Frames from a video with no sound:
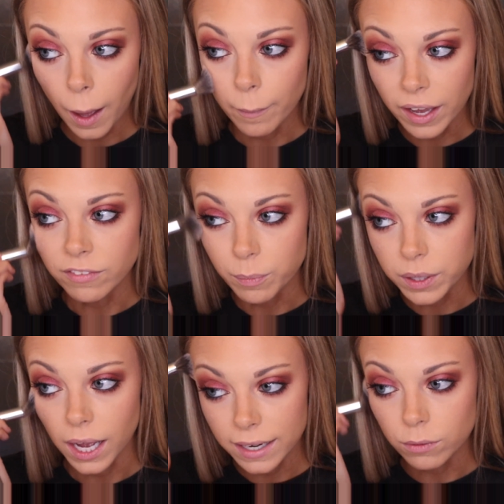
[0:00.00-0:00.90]
I may have
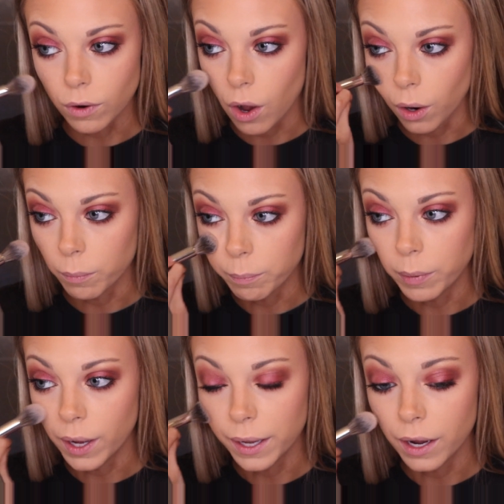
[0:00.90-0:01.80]
applied it wrong,
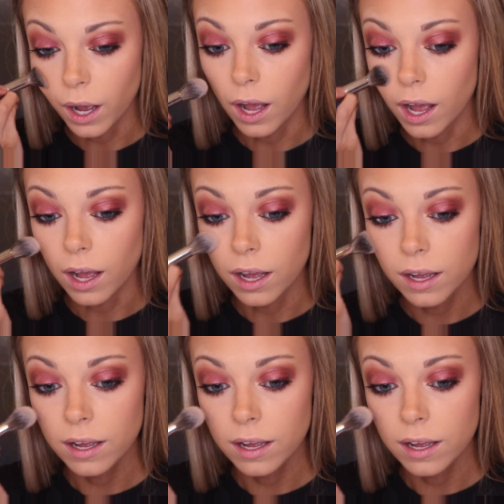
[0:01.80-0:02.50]
but